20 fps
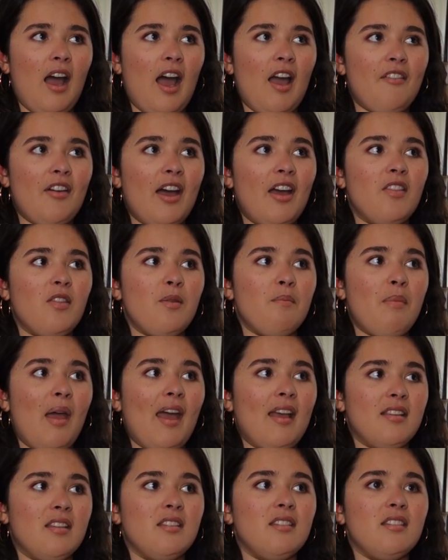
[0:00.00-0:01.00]
I've had the
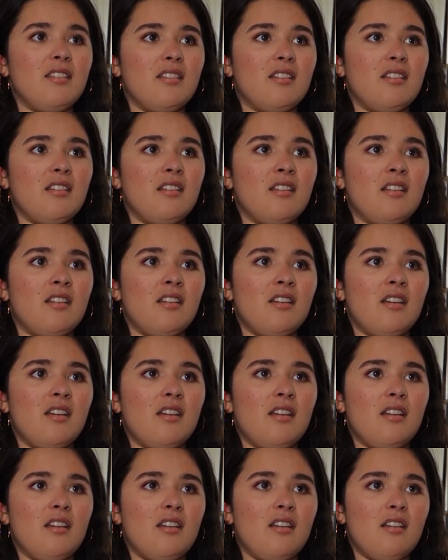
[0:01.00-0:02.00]
best
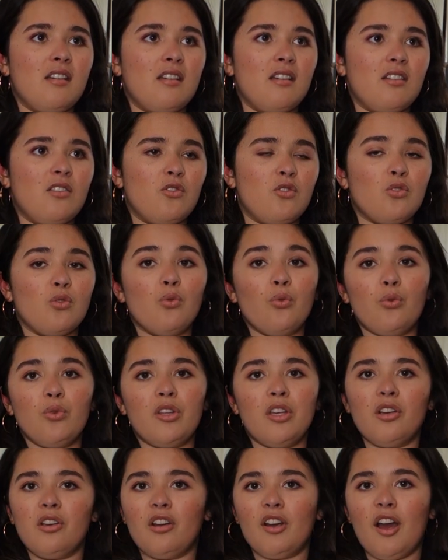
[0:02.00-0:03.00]
school
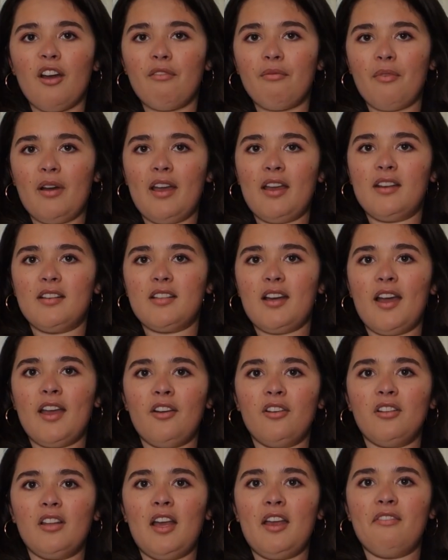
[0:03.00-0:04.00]
year of my
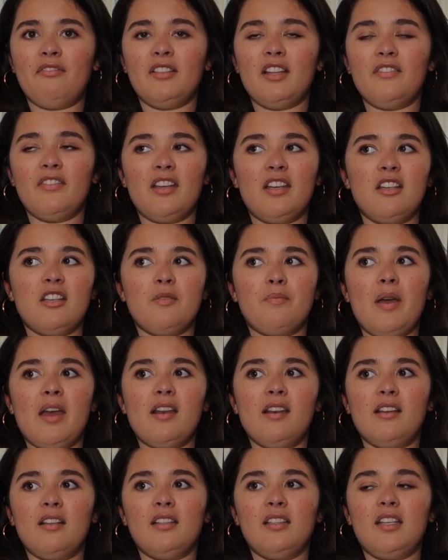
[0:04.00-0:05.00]
entire life. Living
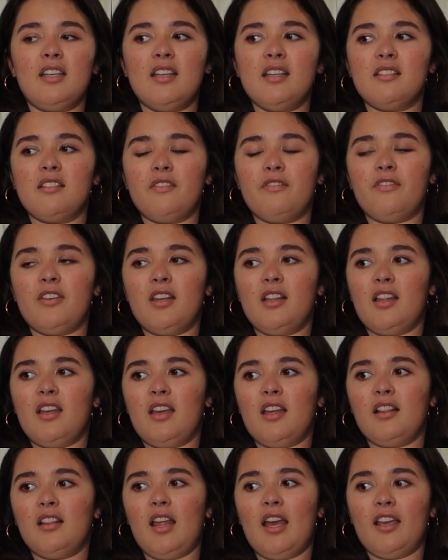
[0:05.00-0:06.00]
independently is a
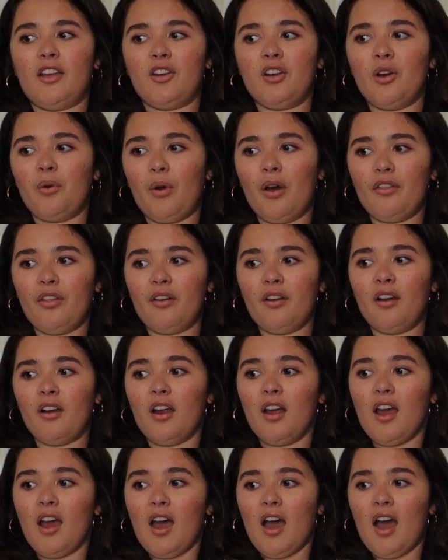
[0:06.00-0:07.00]
feeling like no
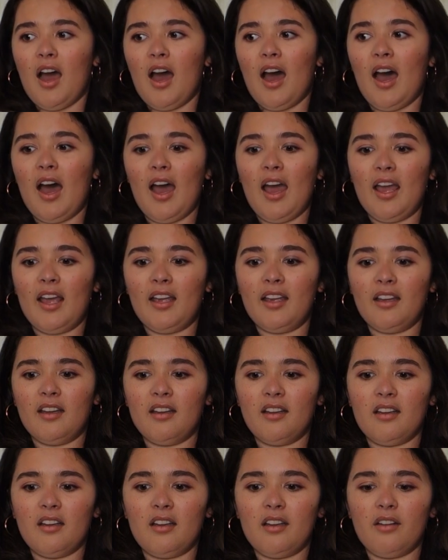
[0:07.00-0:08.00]
other. I
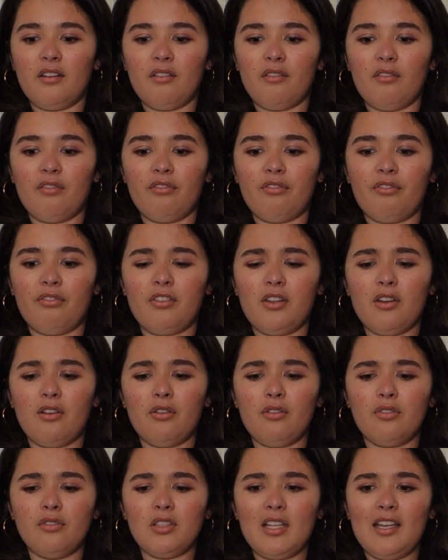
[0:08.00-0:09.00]

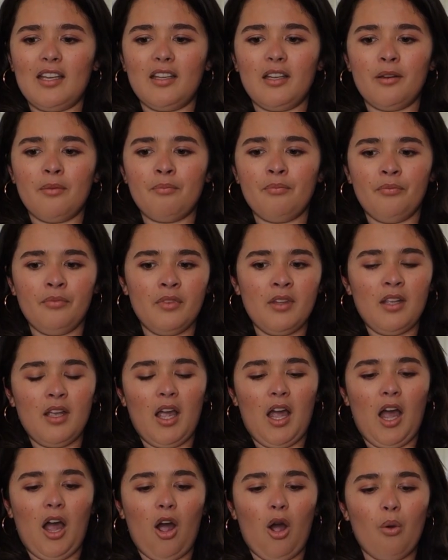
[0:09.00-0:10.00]
feel like,
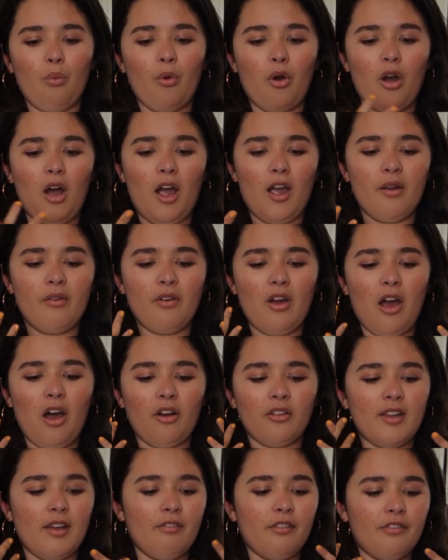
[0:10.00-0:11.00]

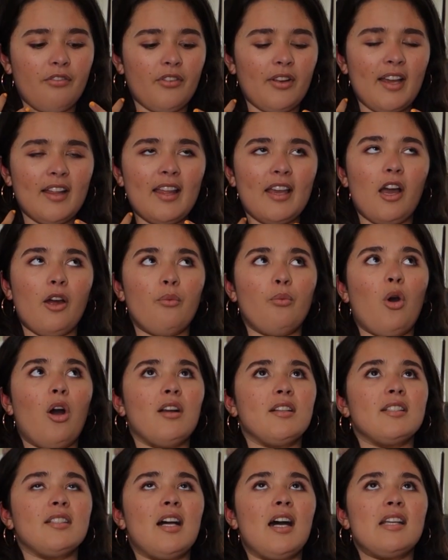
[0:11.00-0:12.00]
I'll never forget, like, I'd
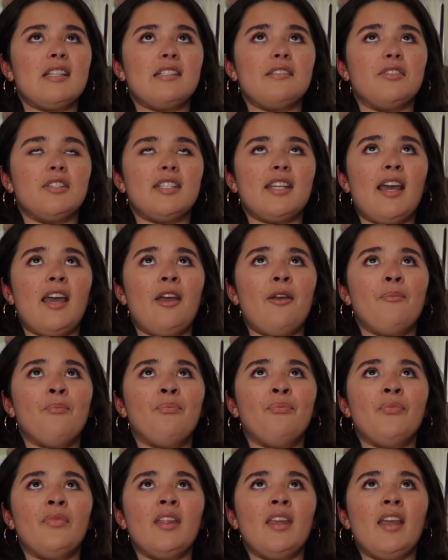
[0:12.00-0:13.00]
walk to class every day,